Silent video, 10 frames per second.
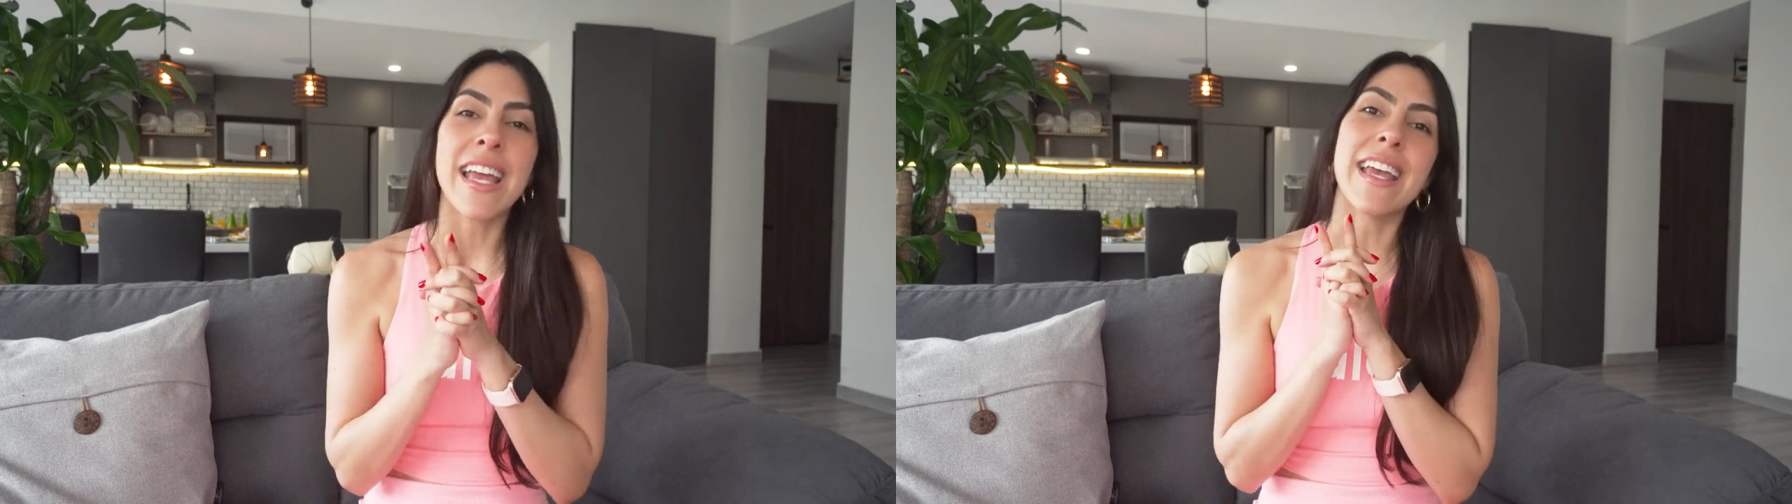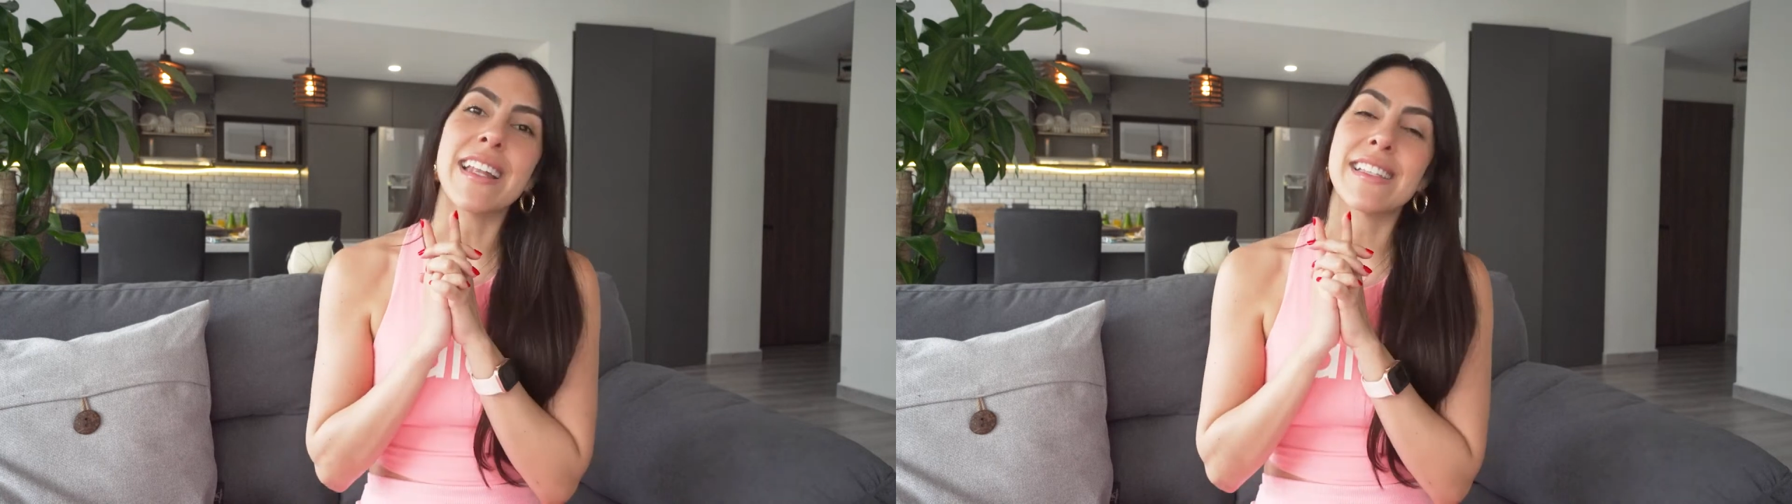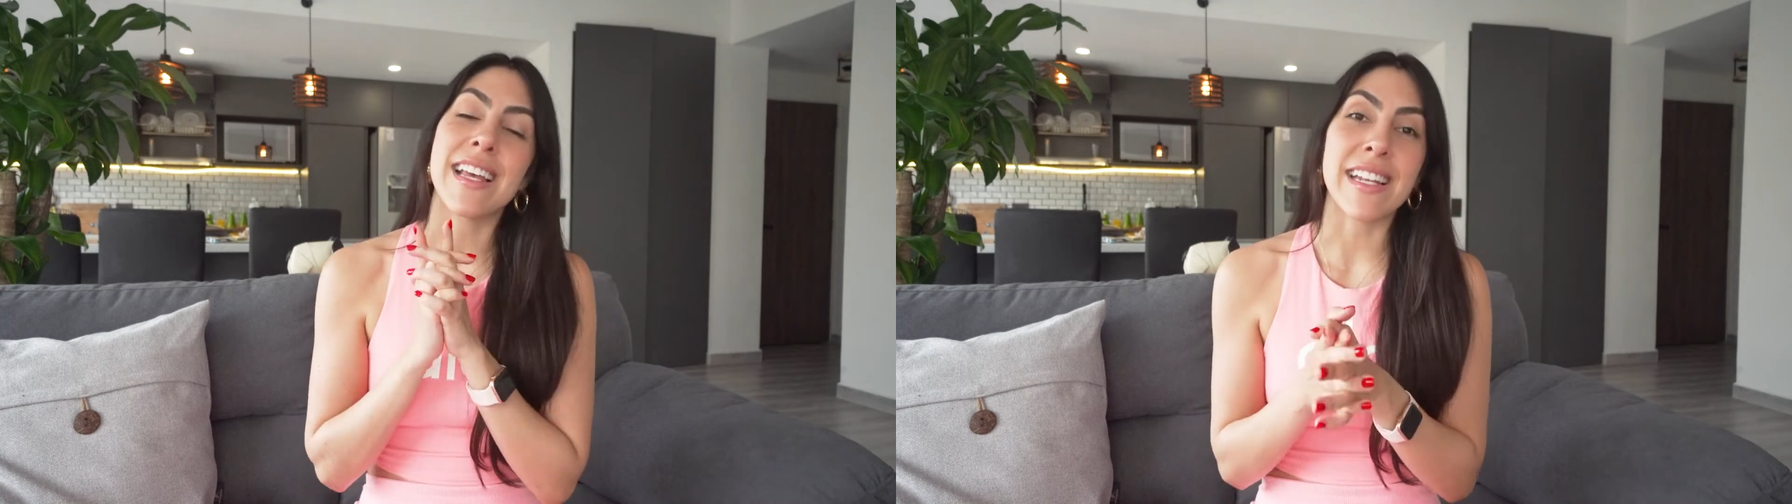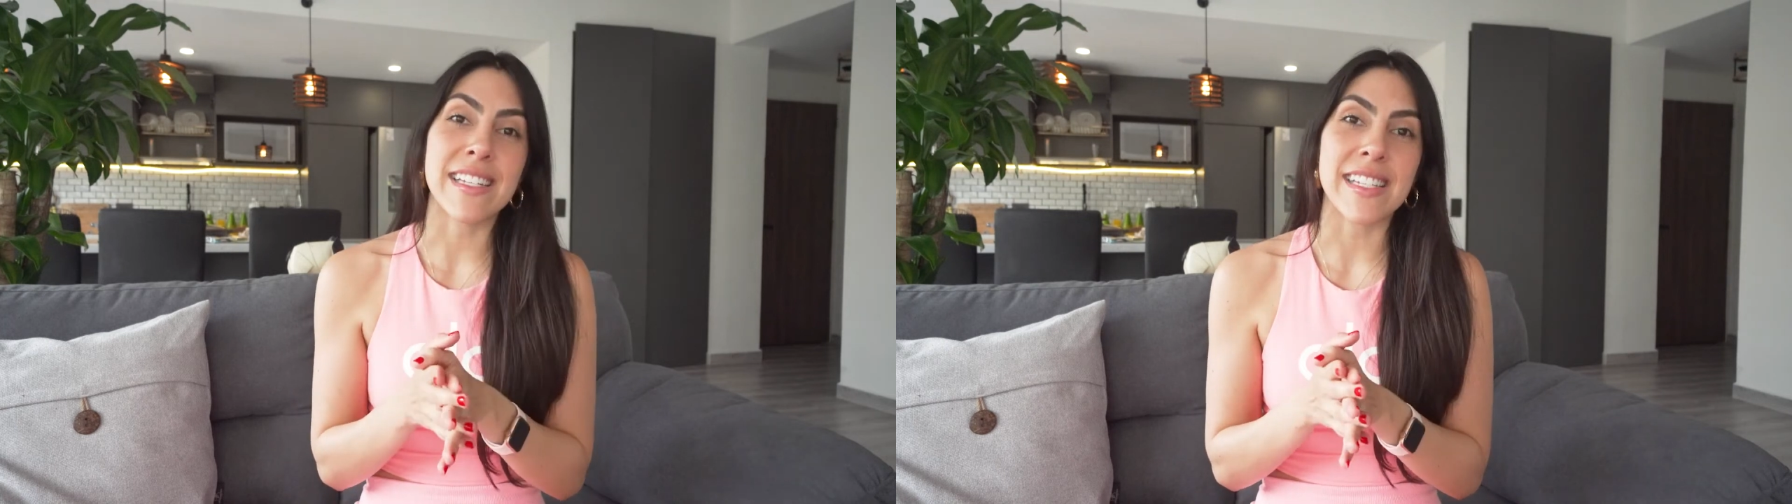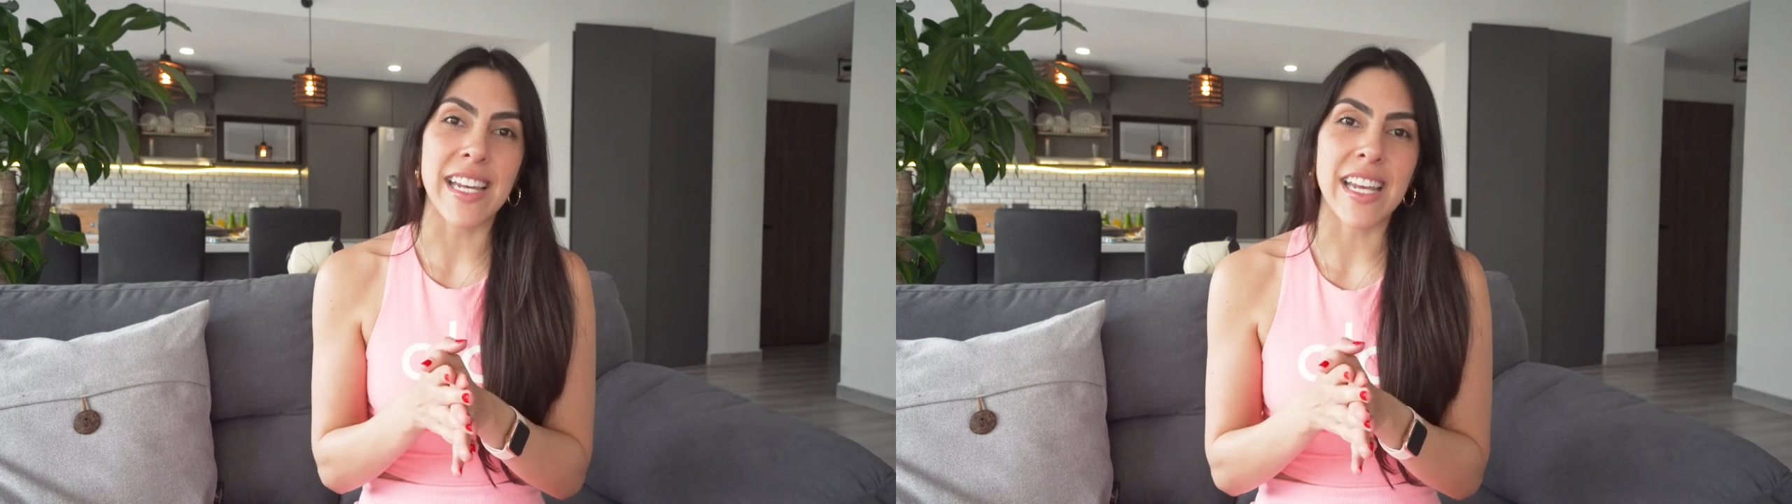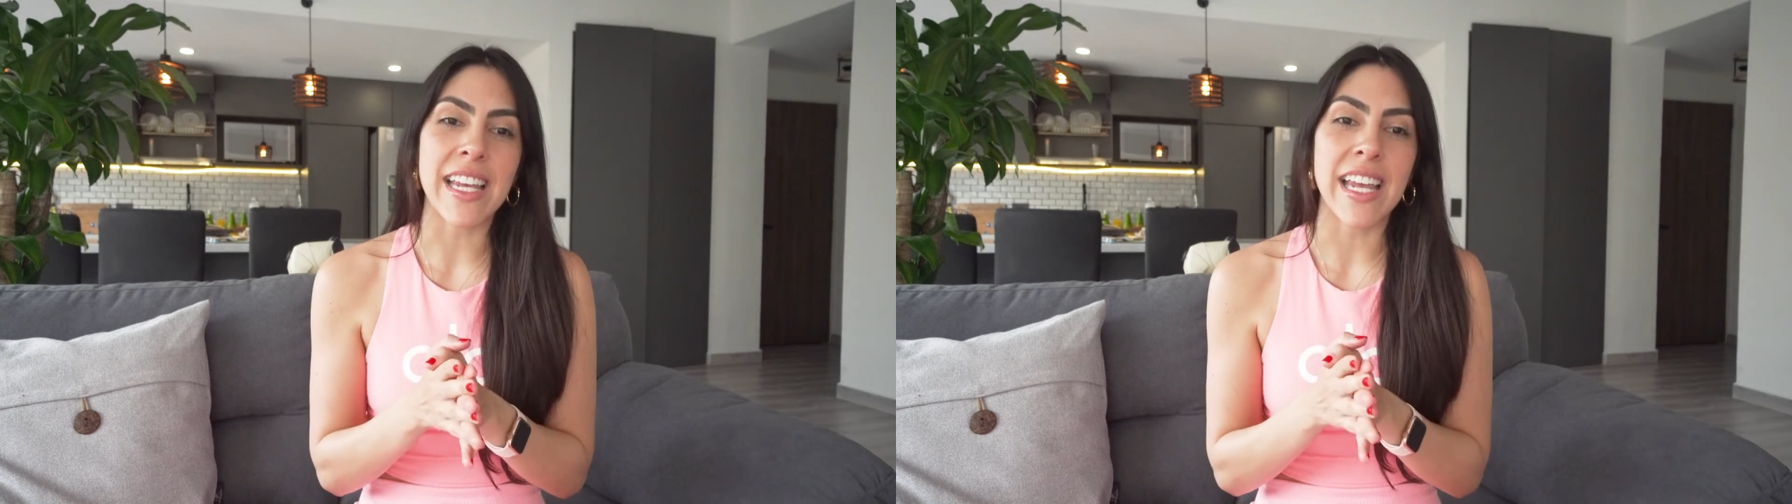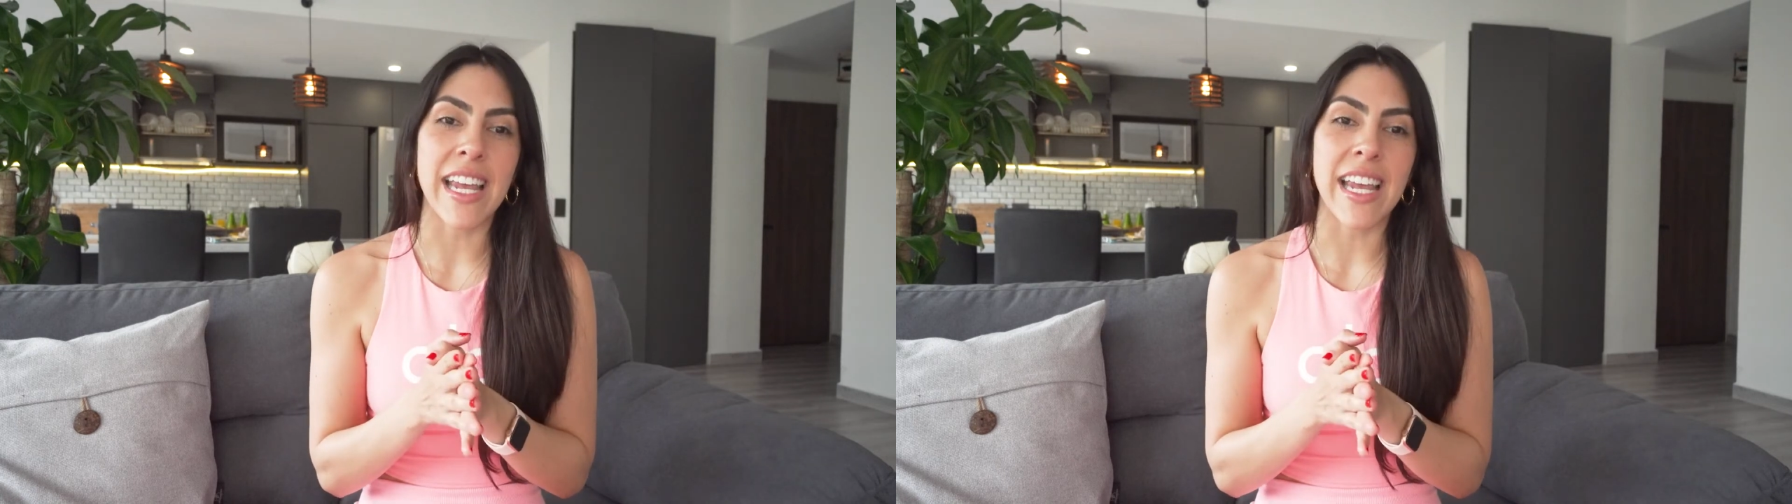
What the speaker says: in Tennessee,